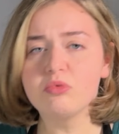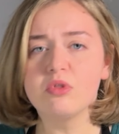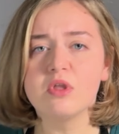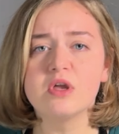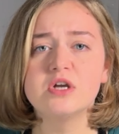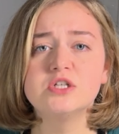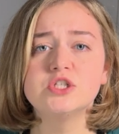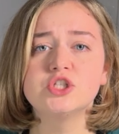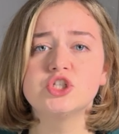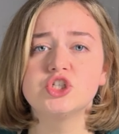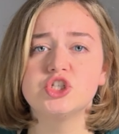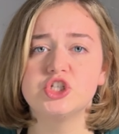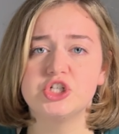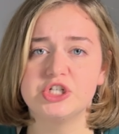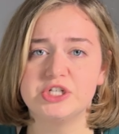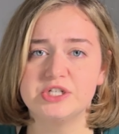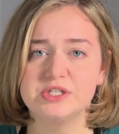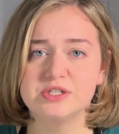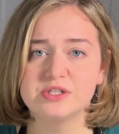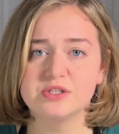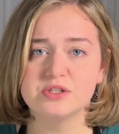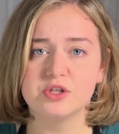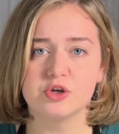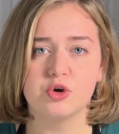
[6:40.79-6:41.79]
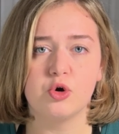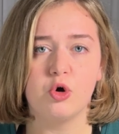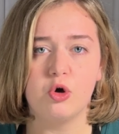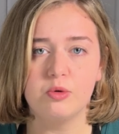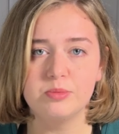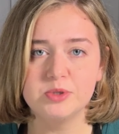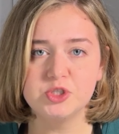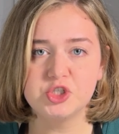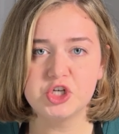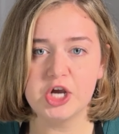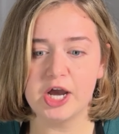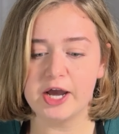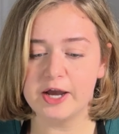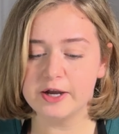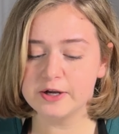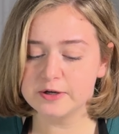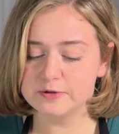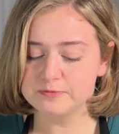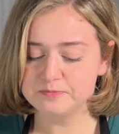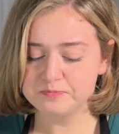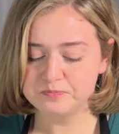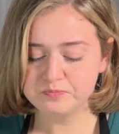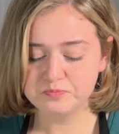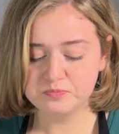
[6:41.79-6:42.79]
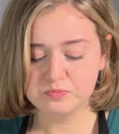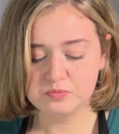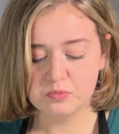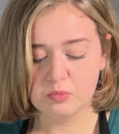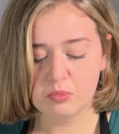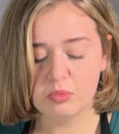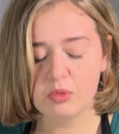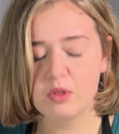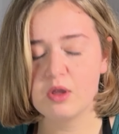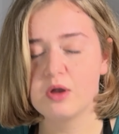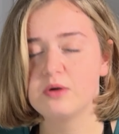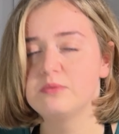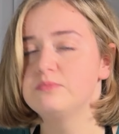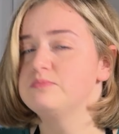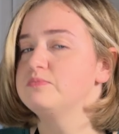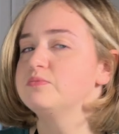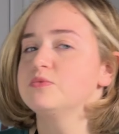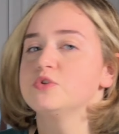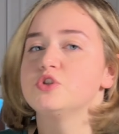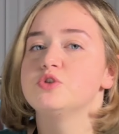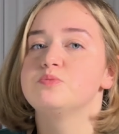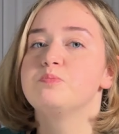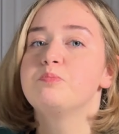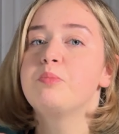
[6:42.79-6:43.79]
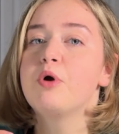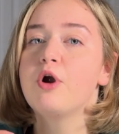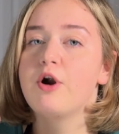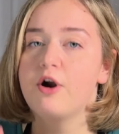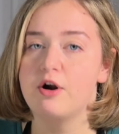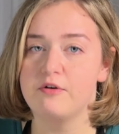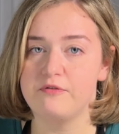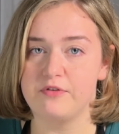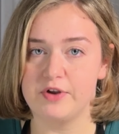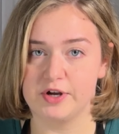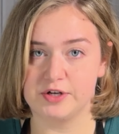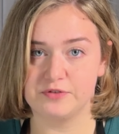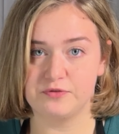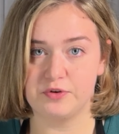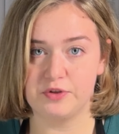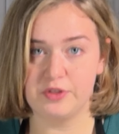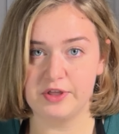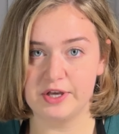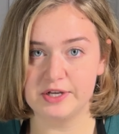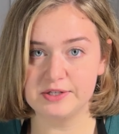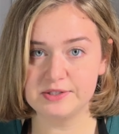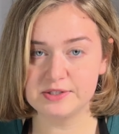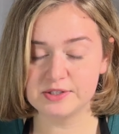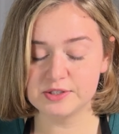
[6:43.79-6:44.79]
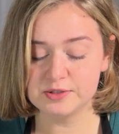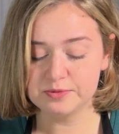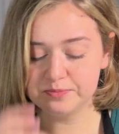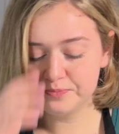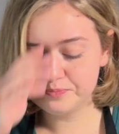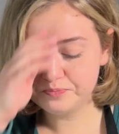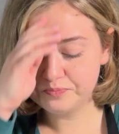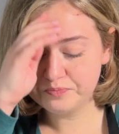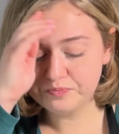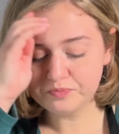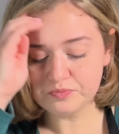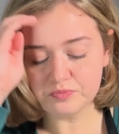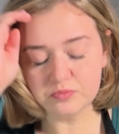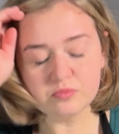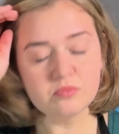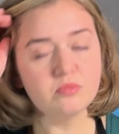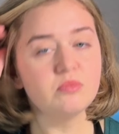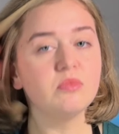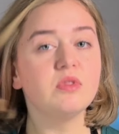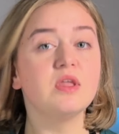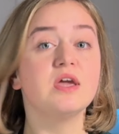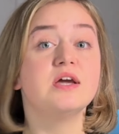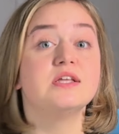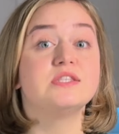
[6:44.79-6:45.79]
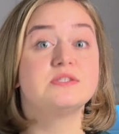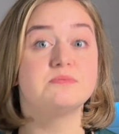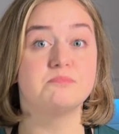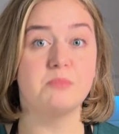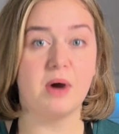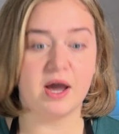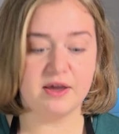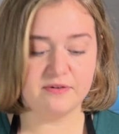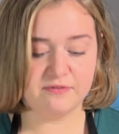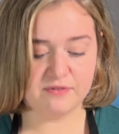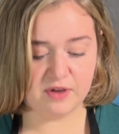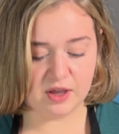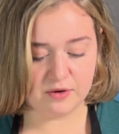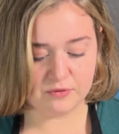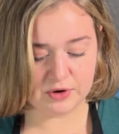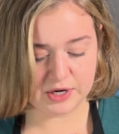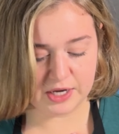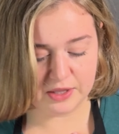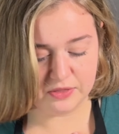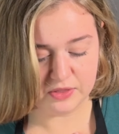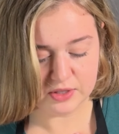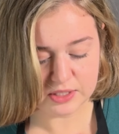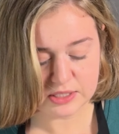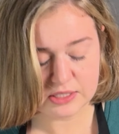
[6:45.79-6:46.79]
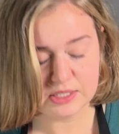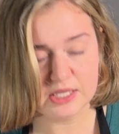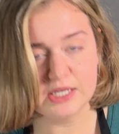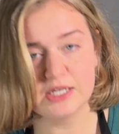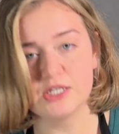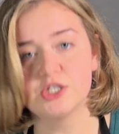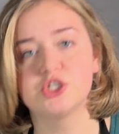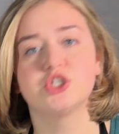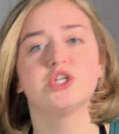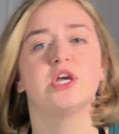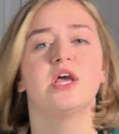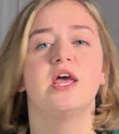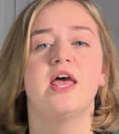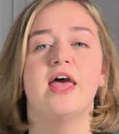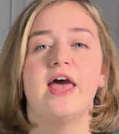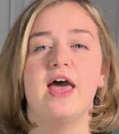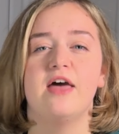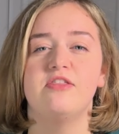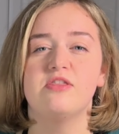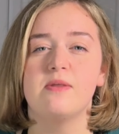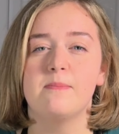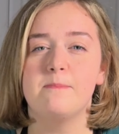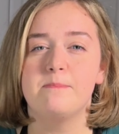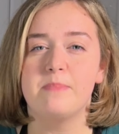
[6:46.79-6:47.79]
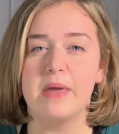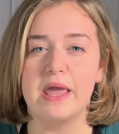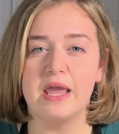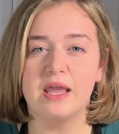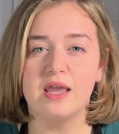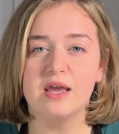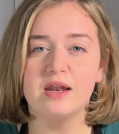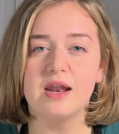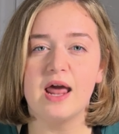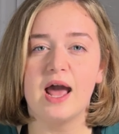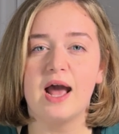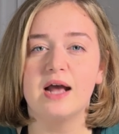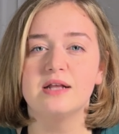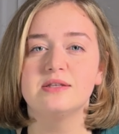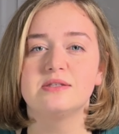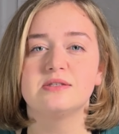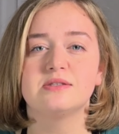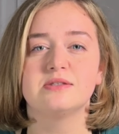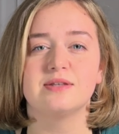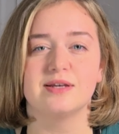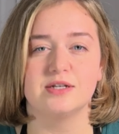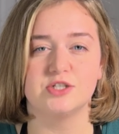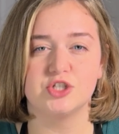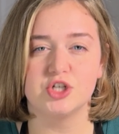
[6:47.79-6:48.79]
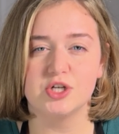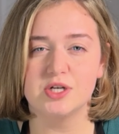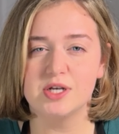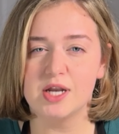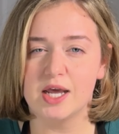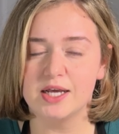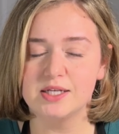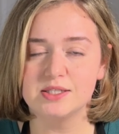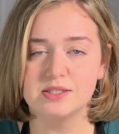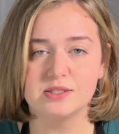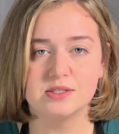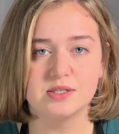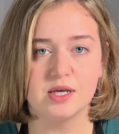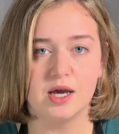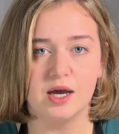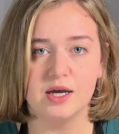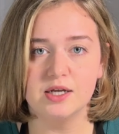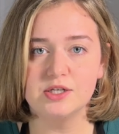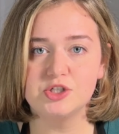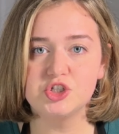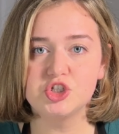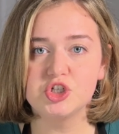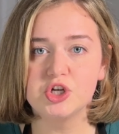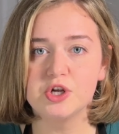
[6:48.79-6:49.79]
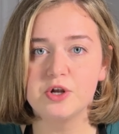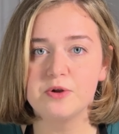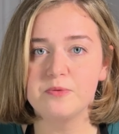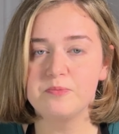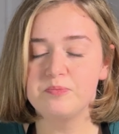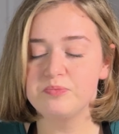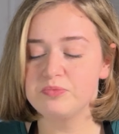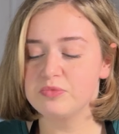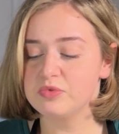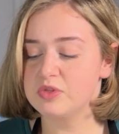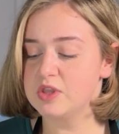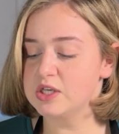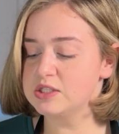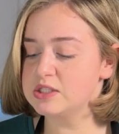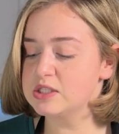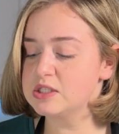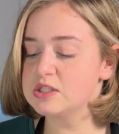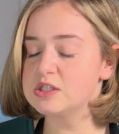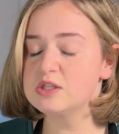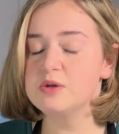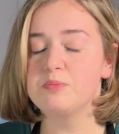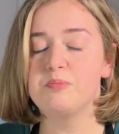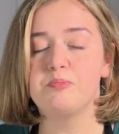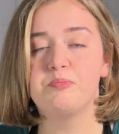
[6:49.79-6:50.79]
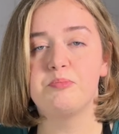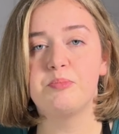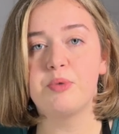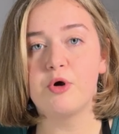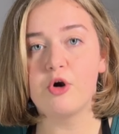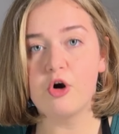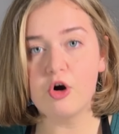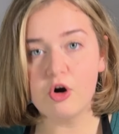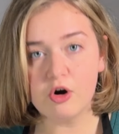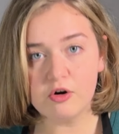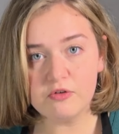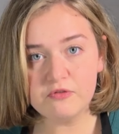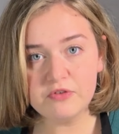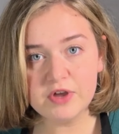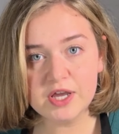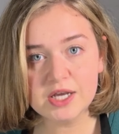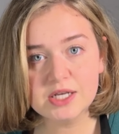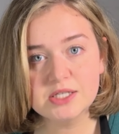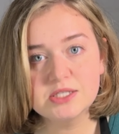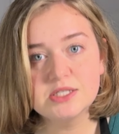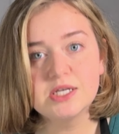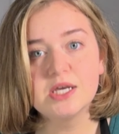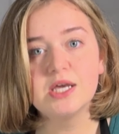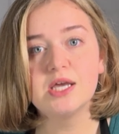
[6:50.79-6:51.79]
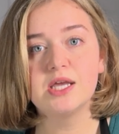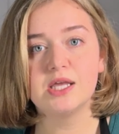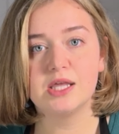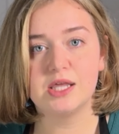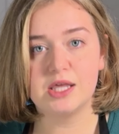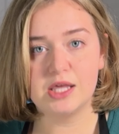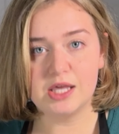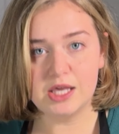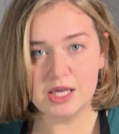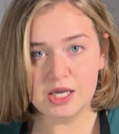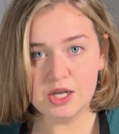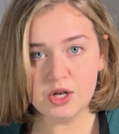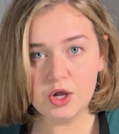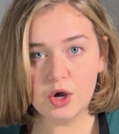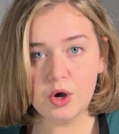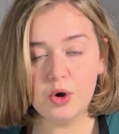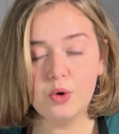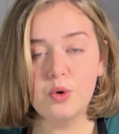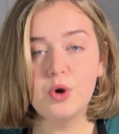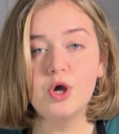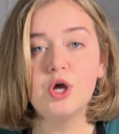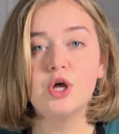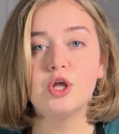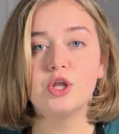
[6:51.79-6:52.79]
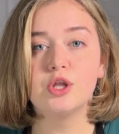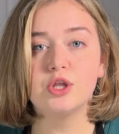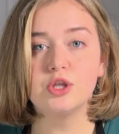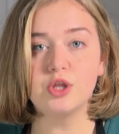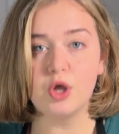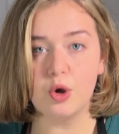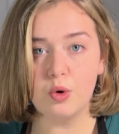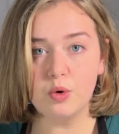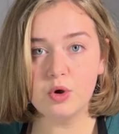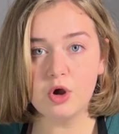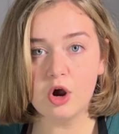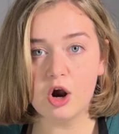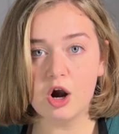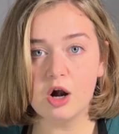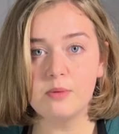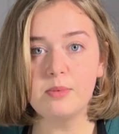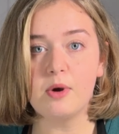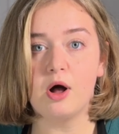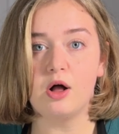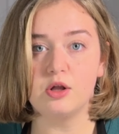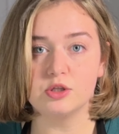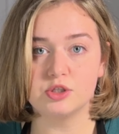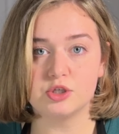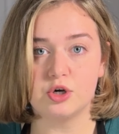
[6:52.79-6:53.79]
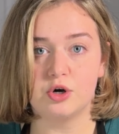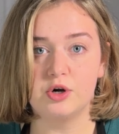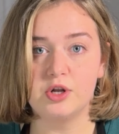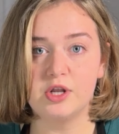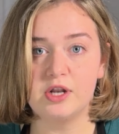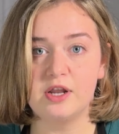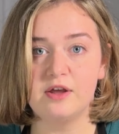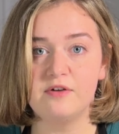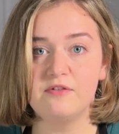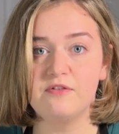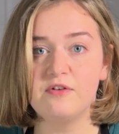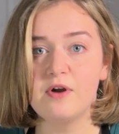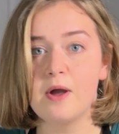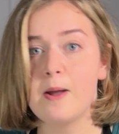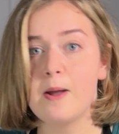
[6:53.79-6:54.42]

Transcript: This cheese, the Colby Jack, it's perfect for this. It's my favorite in this dish, and the bacon adds such a nice touch. This is the perfect keto, low carb alternative.